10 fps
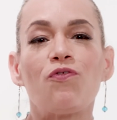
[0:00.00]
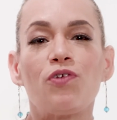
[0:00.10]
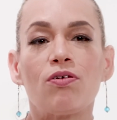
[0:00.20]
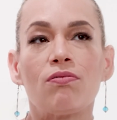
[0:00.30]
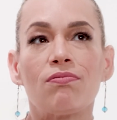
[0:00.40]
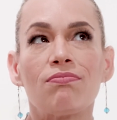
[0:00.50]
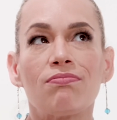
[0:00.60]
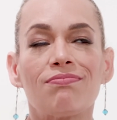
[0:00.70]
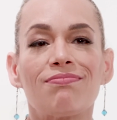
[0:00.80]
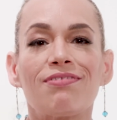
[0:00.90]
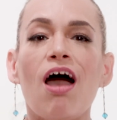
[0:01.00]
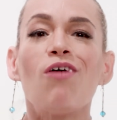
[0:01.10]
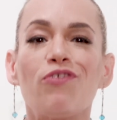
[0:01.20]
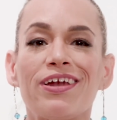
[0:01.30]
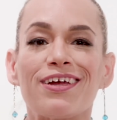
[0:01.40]
feel
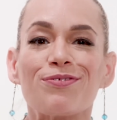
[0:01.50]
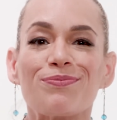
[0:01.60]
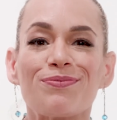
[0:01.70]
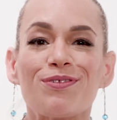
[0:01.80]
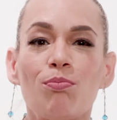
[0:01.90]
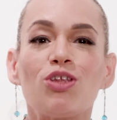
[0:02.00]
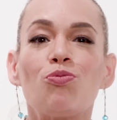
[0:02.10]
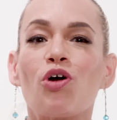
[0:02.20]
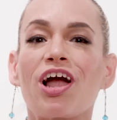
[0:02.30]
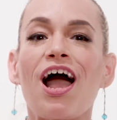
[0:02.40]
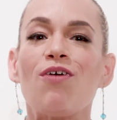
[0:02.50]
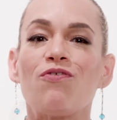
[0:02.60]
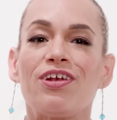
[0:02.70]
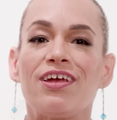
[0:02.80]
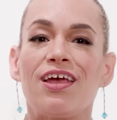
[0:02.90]
confident, much more
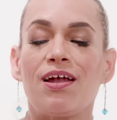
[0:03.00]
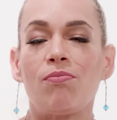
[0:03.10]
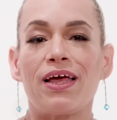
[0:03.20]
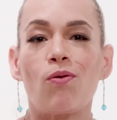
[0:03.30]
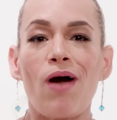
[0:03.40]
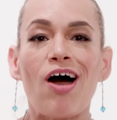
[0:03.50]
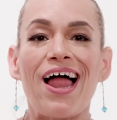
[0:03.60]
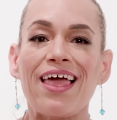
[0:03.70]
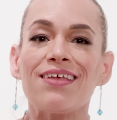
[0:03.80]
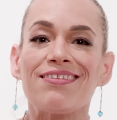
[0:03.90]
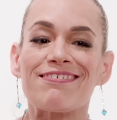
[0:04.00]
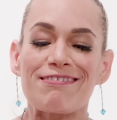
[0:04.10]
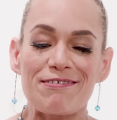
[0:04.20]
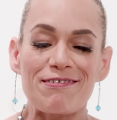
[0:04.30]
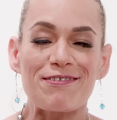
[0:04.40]
confident. And I'm like, wow, I like this.
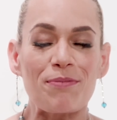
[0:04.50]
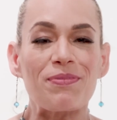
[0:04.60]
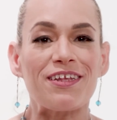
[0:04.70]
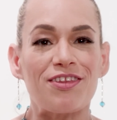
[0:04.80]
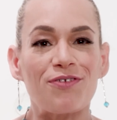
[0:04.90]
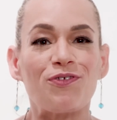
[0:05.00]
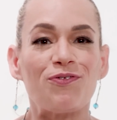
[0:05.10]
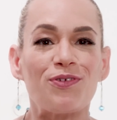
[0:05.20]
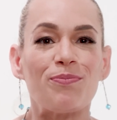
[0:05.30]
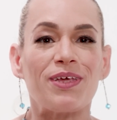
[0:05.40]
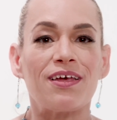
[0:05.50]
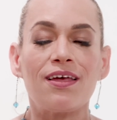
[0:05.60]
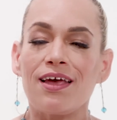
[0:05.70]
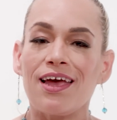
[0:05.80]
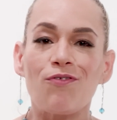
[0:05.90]
This is something different for me.
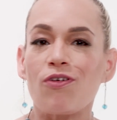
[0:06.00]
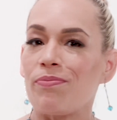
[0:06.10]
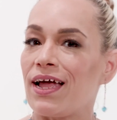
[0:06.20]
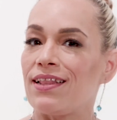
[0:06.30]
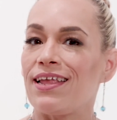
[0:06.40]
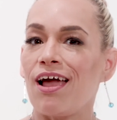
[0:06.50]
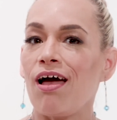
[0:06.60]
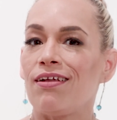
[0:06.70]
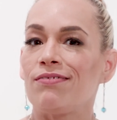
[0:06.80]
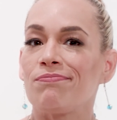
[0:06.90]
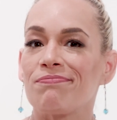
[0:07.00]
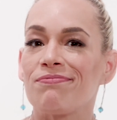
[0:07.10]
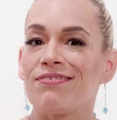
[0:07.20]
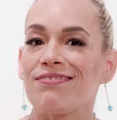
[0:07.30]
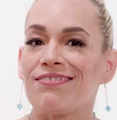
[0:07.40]
And from that day on,
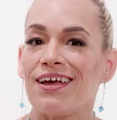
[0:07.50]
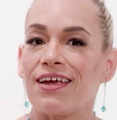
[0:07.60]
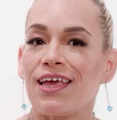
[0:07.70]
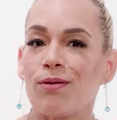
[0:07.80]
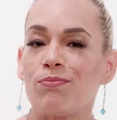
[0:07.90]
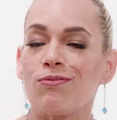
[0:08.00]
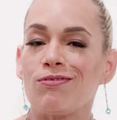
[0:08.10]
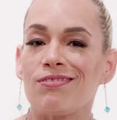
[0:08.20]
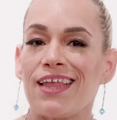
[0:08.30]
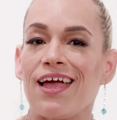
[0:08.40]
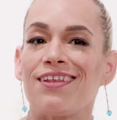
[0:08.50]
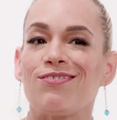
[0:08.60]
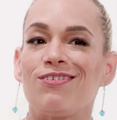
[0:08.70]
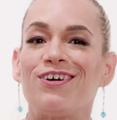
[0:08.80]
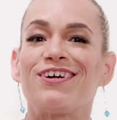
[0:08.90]
I kept that
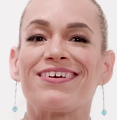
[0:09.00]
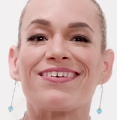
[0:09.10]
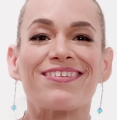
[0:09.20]
look.